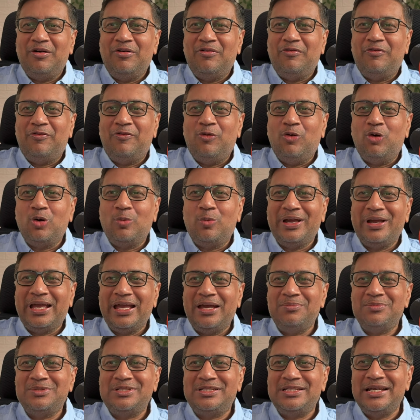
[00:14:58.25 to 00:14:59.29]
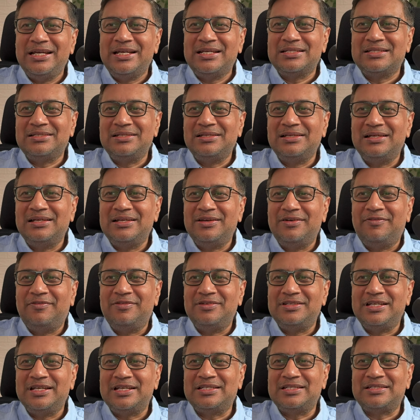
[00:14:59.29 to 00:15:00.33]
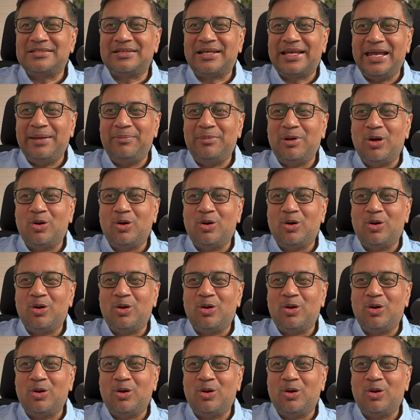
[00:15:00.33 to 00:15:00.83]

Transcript: 4 became 6, 6 came down